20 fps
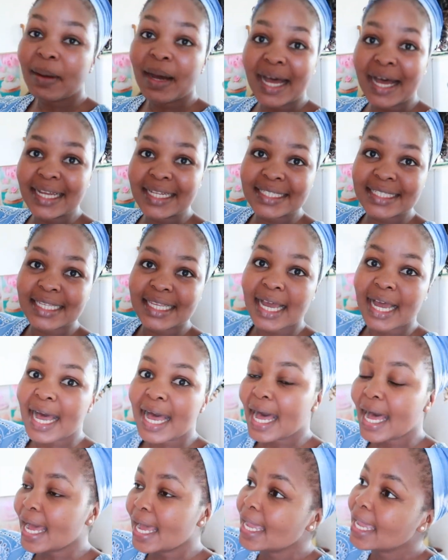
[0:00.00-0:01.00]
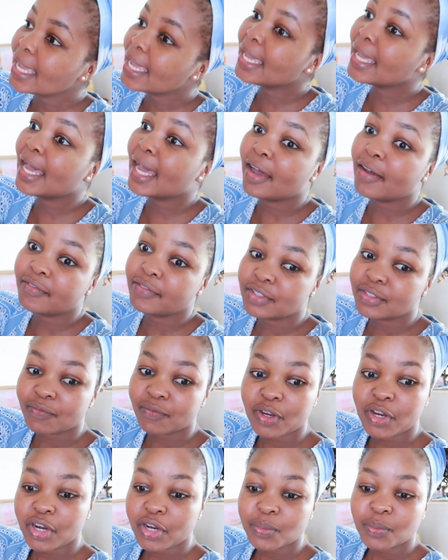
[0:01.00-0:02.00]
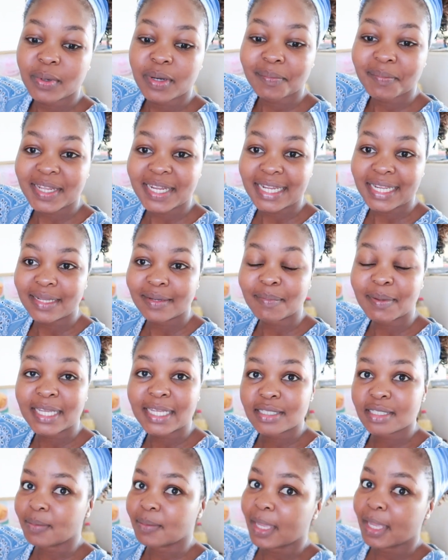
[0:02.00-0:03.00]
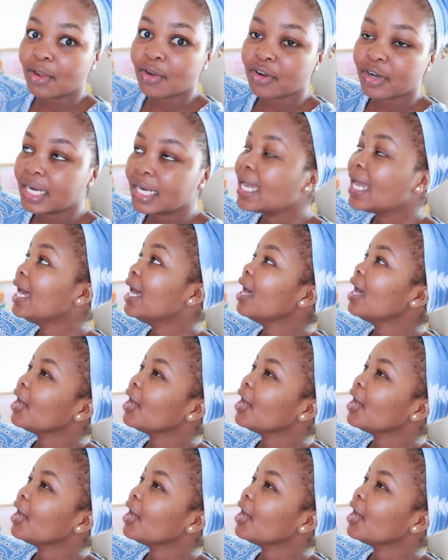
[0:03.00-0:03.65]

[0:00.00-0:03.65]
But I have to figure out what I'm gonna eat because I'm hangry.